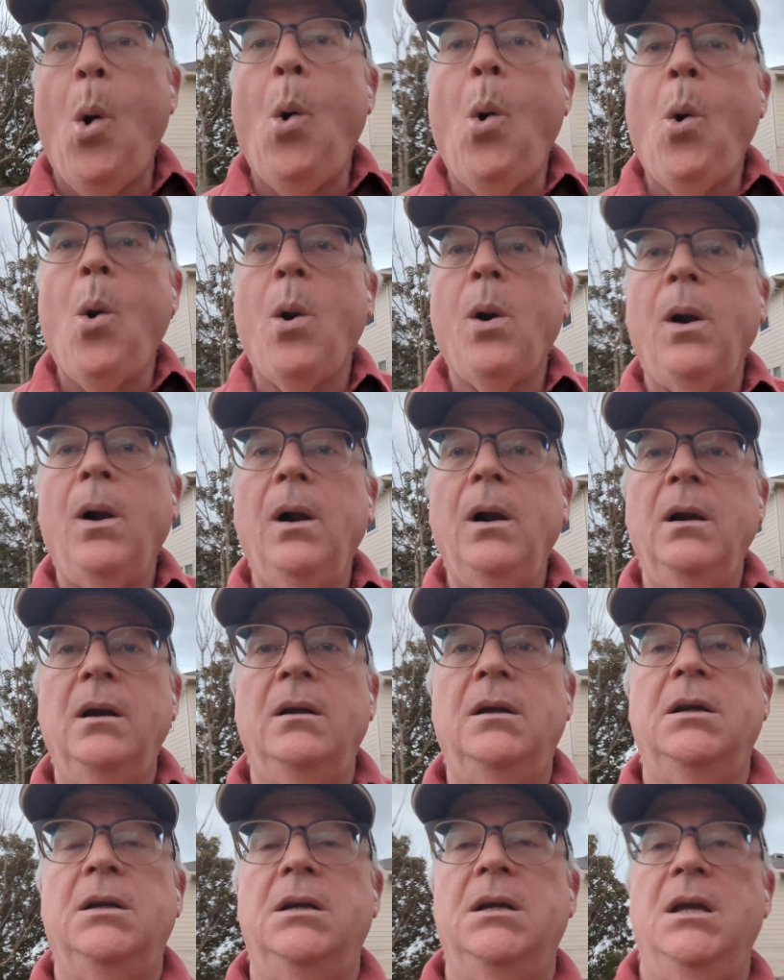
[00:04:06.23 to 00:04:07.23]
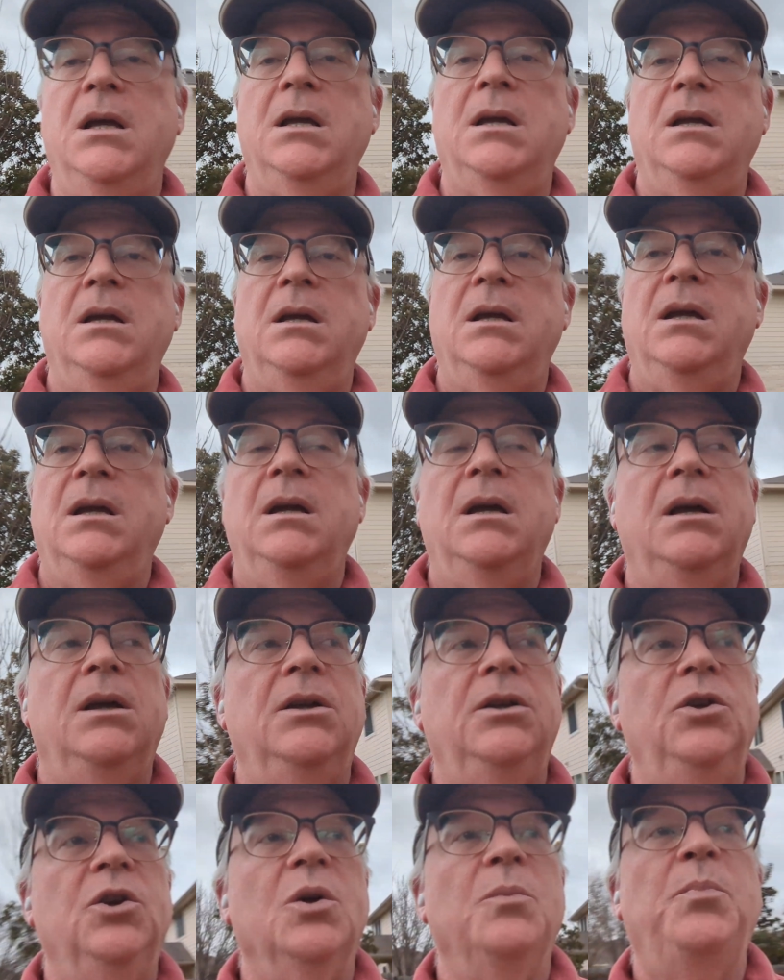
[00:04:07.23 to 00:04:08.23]
or
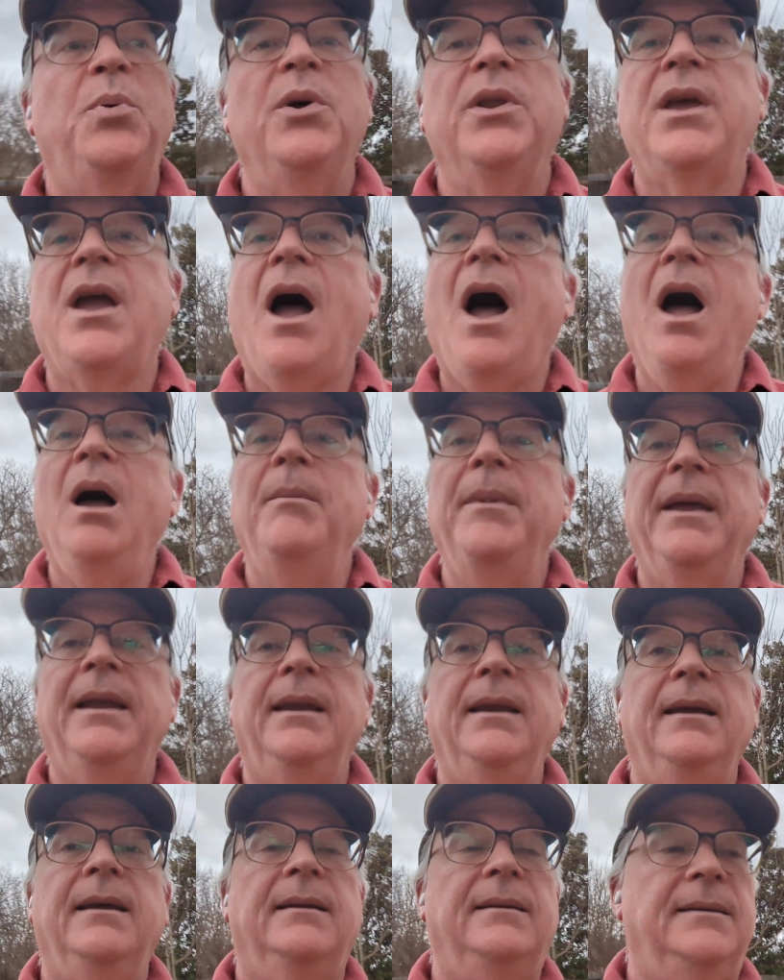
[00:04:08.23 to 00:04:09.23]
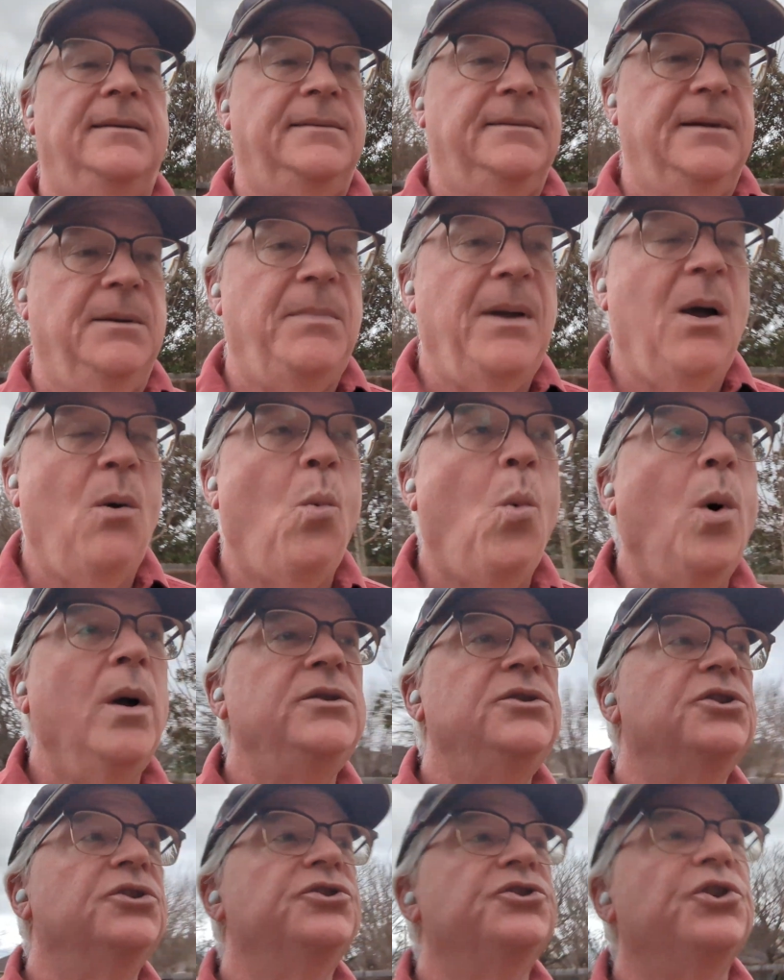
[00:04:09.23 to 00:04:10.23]
you can put a comment in about
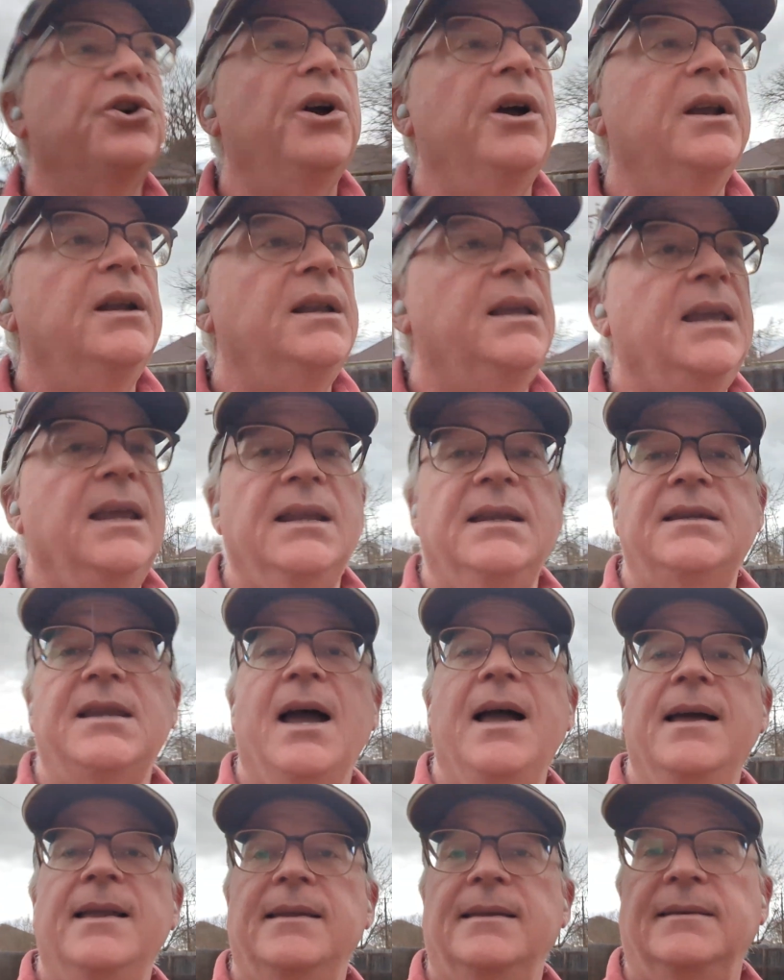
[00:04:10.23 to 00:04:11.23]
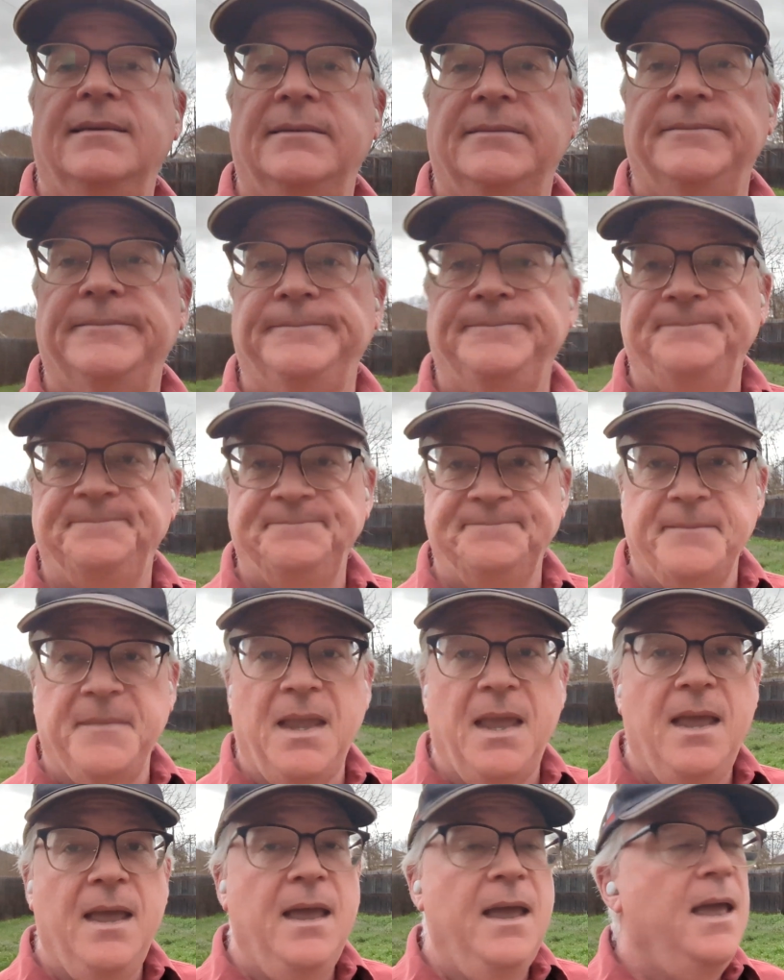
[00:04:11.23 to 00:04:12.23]
what you're trying to get done,
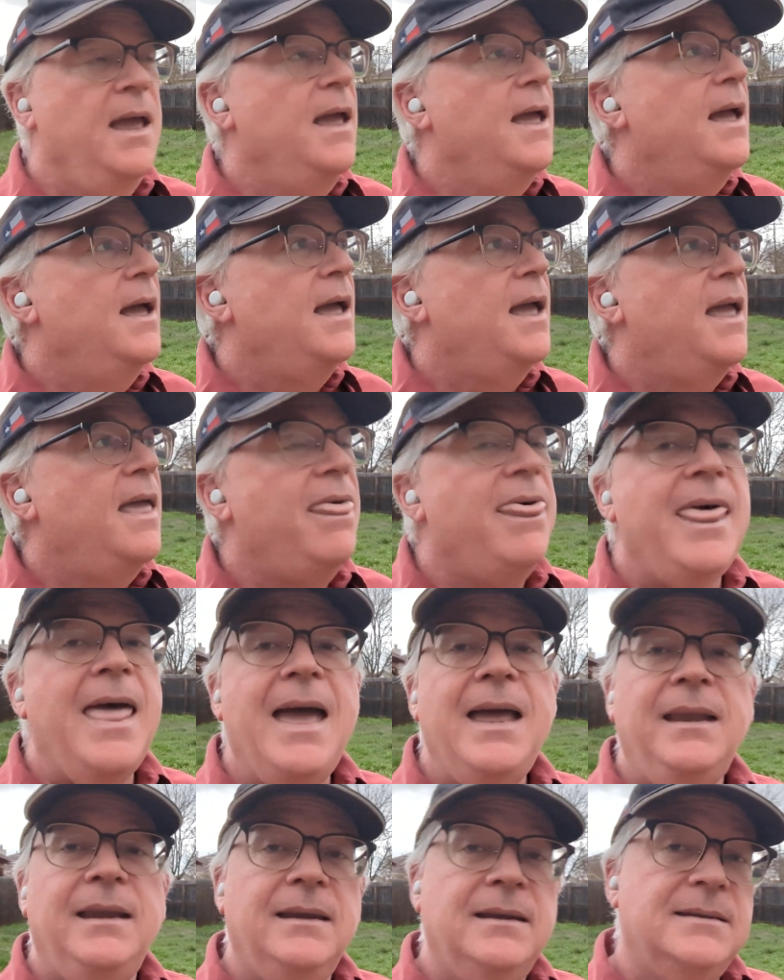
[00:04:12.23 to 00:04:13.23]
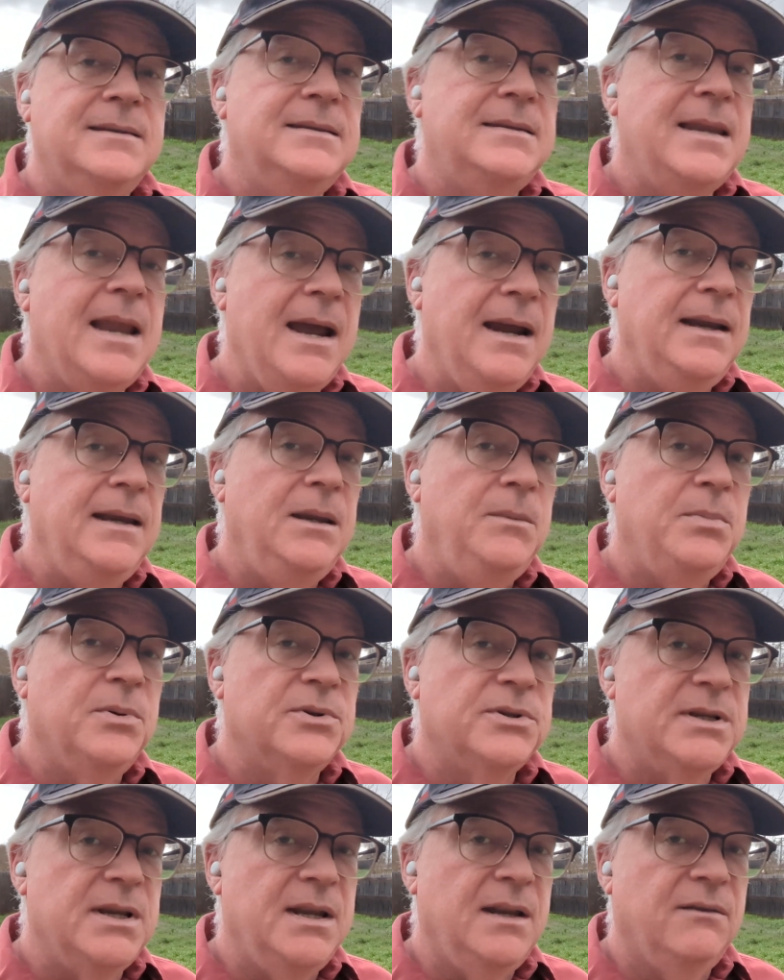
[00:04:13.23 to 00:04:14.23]
and that is
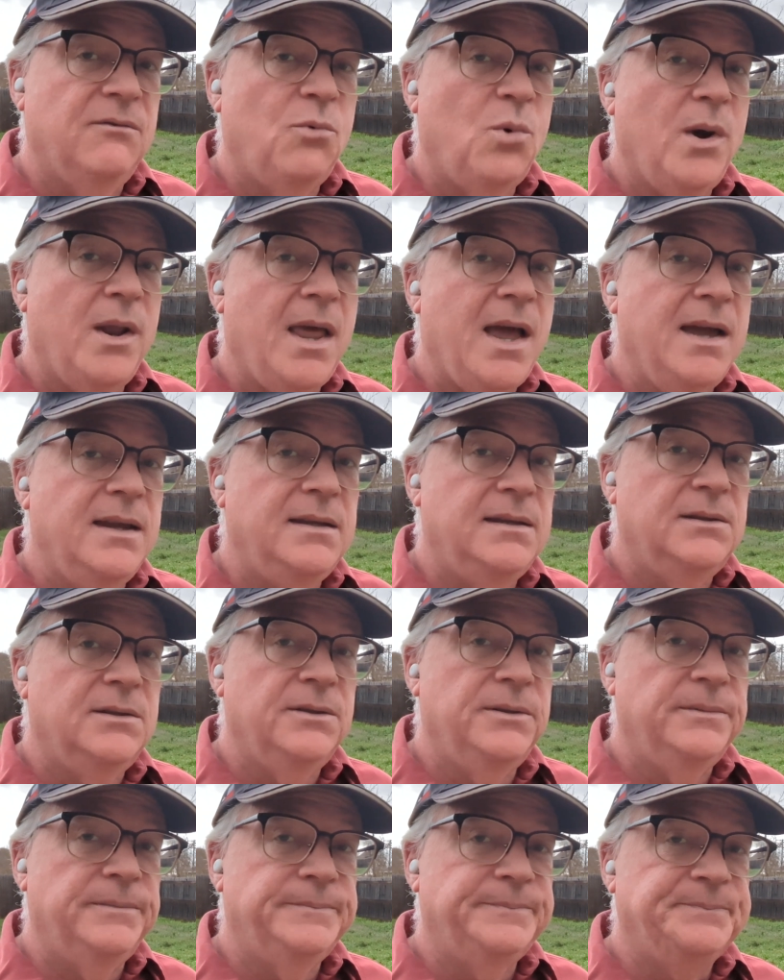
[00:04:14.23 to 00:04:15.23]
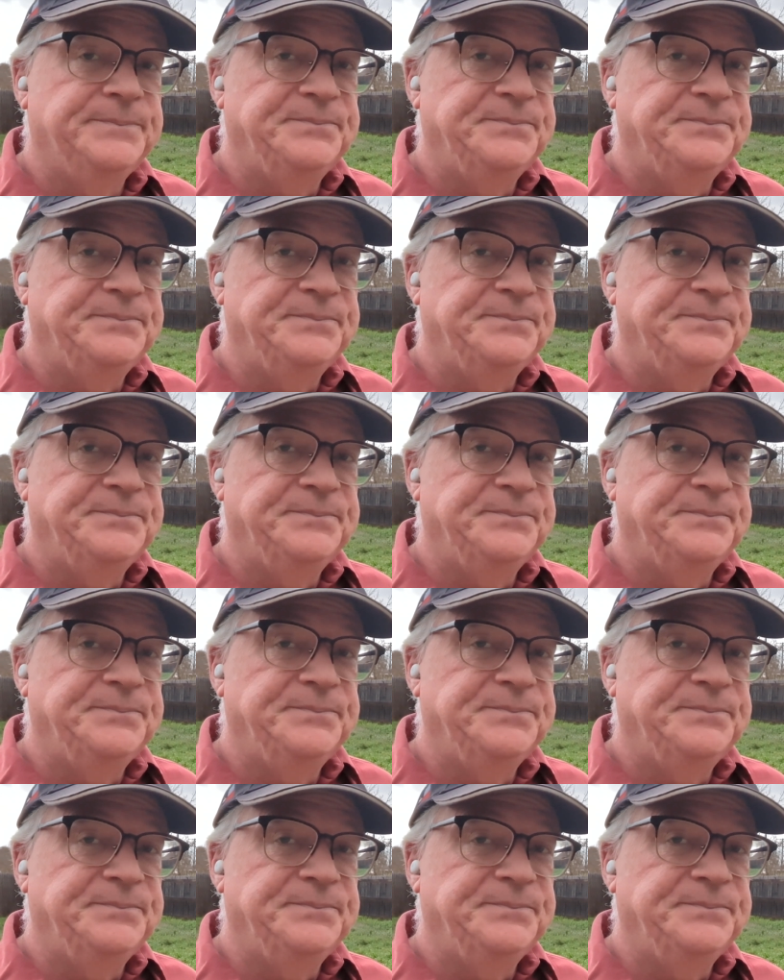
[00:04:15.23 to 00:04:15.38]
90% of what I do.